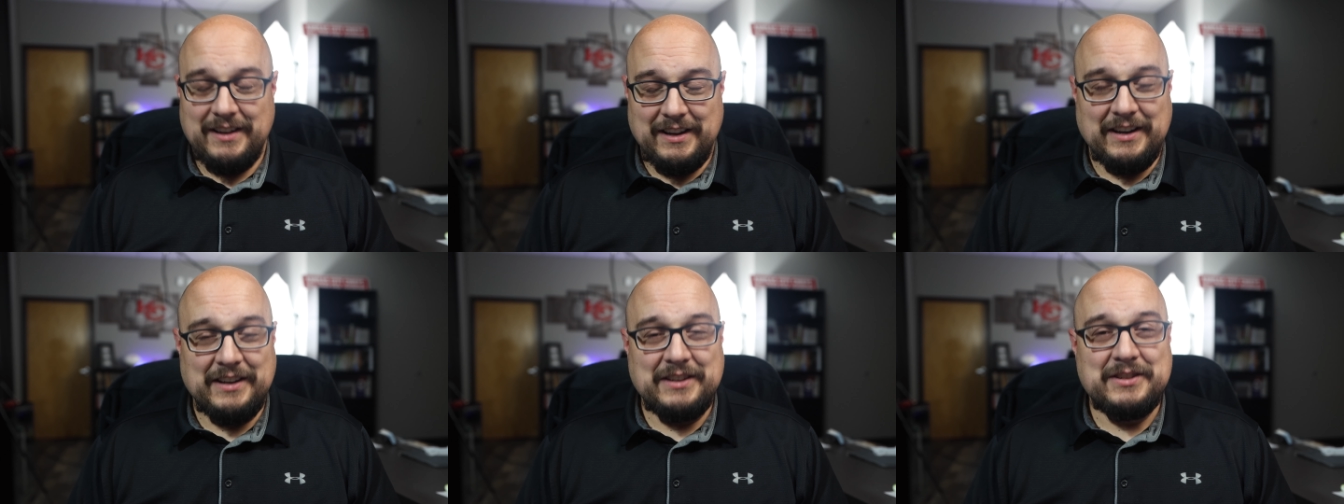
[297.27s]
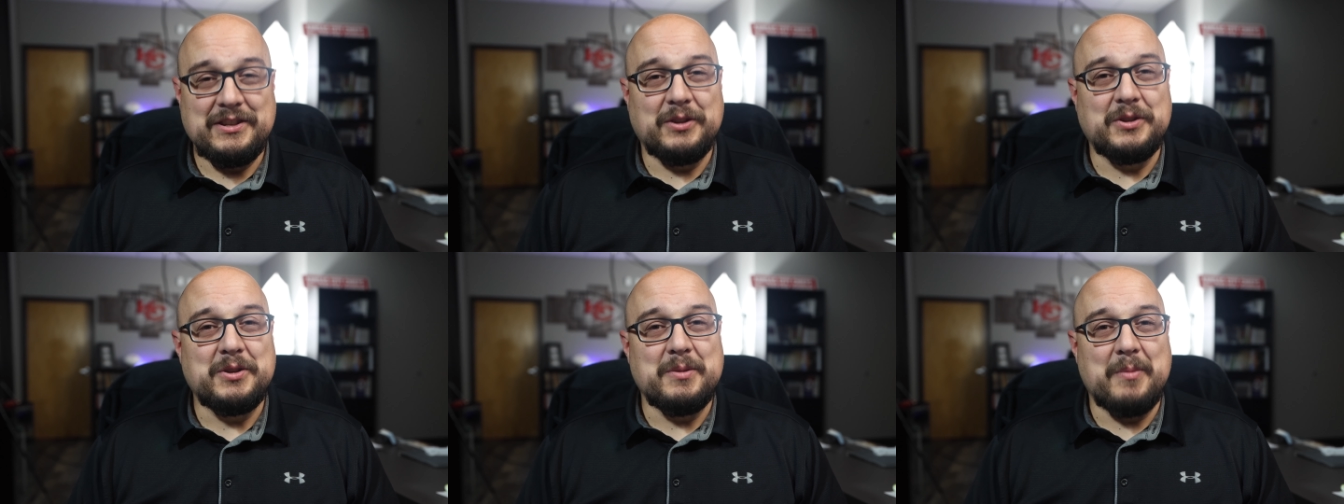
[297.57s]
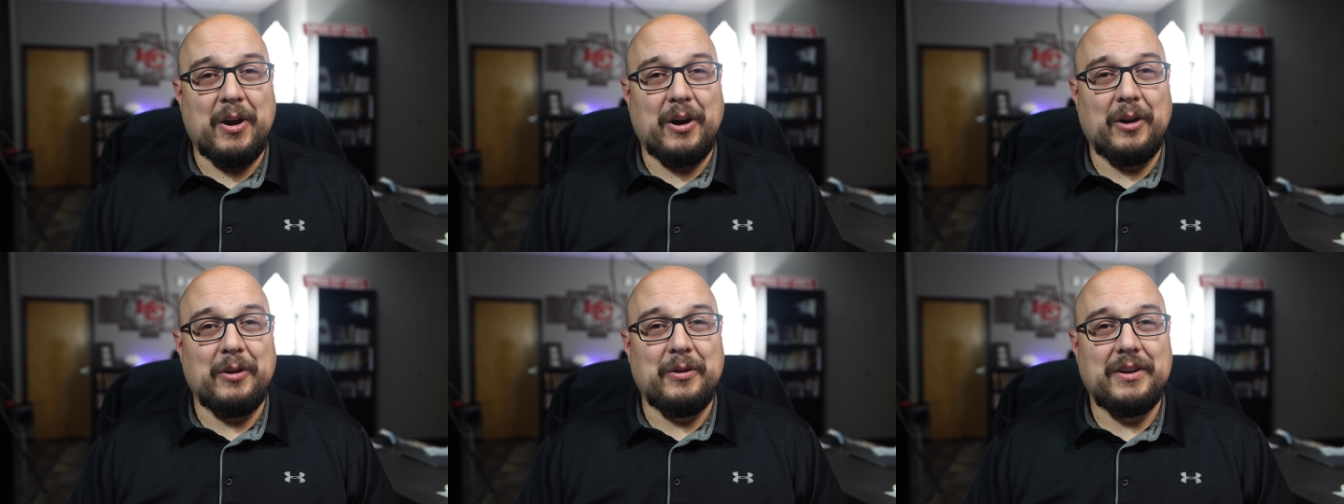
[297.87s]
And until
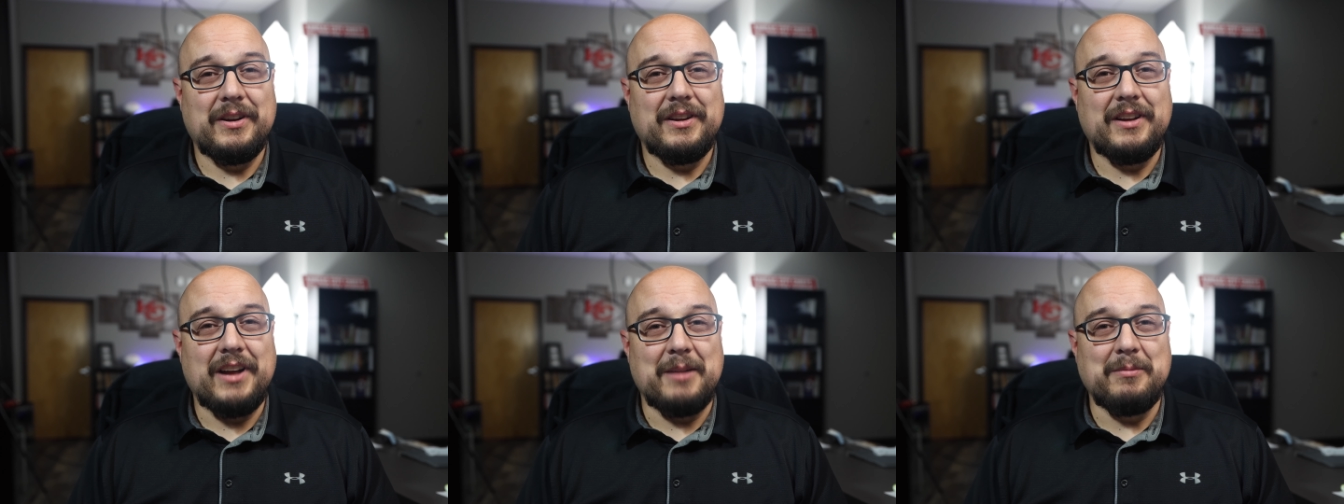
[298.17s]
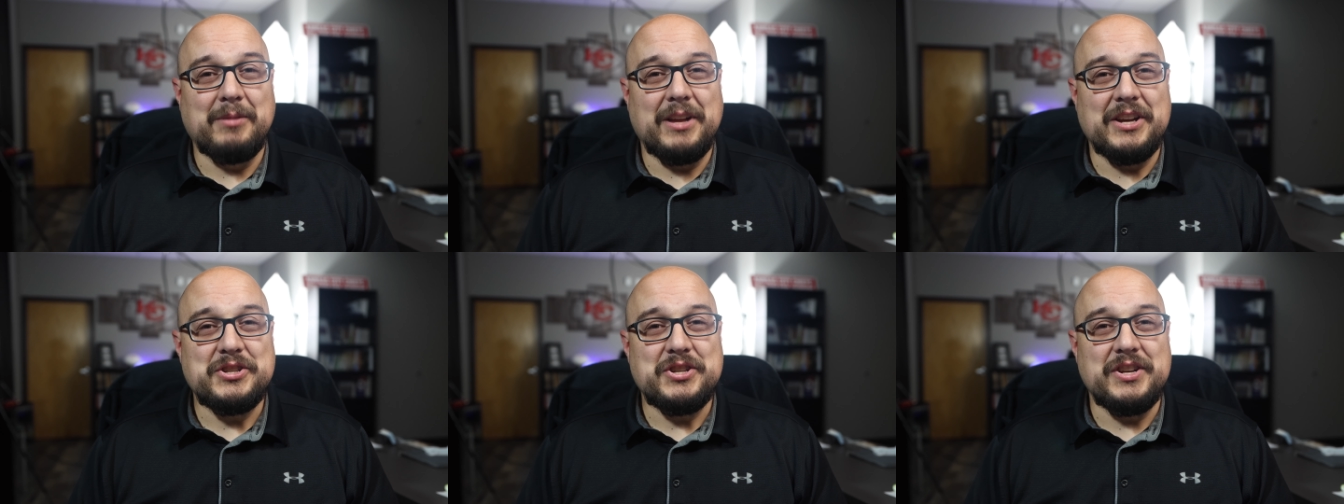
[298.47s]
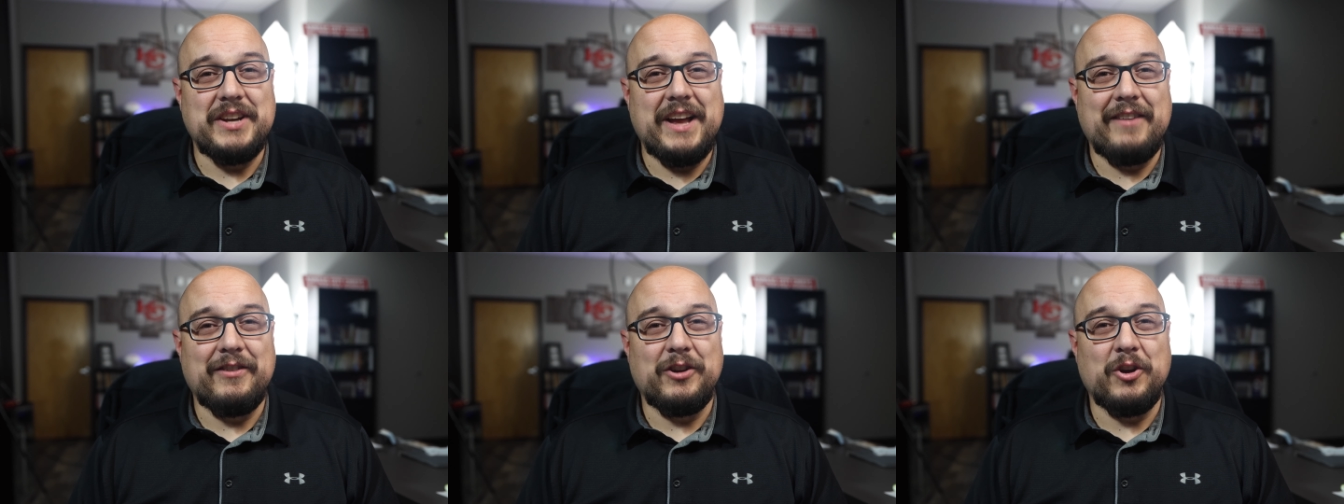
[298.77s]
tomorrow, God bless
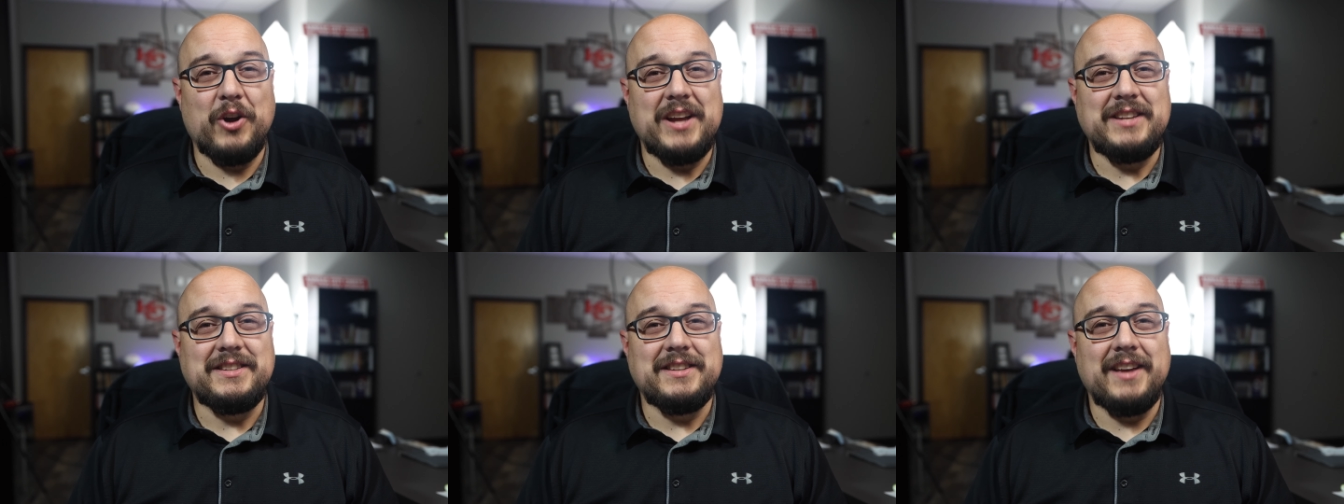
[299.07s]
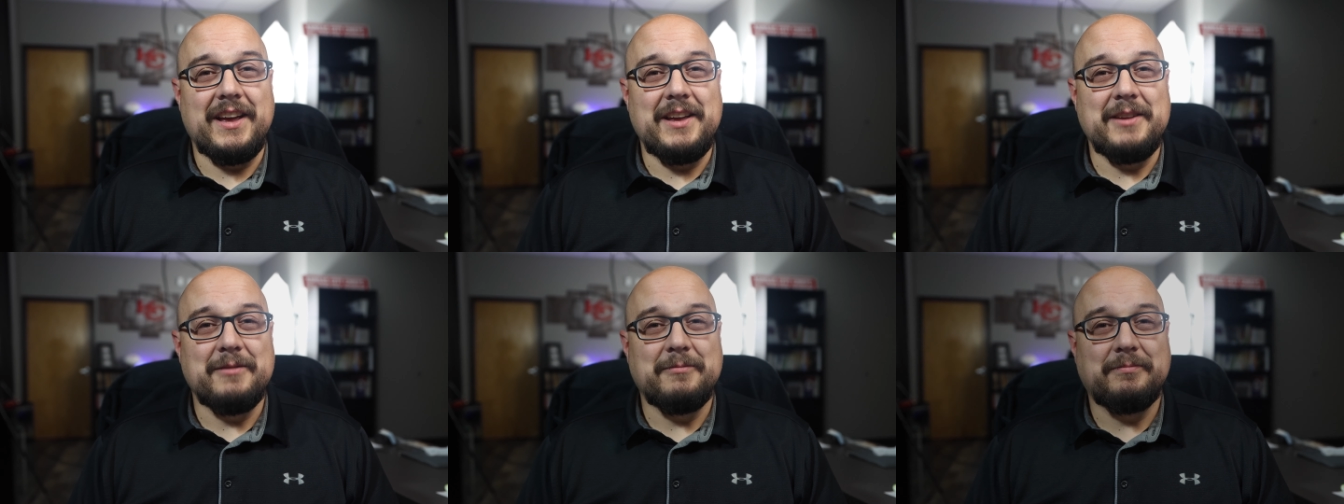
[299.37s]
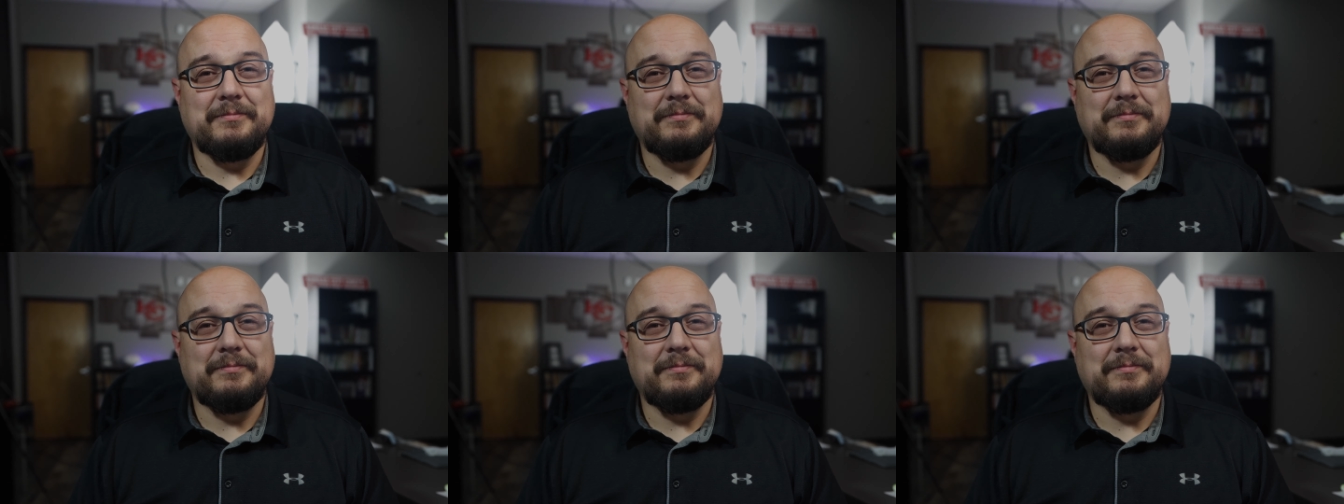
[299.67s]
you and have a great day.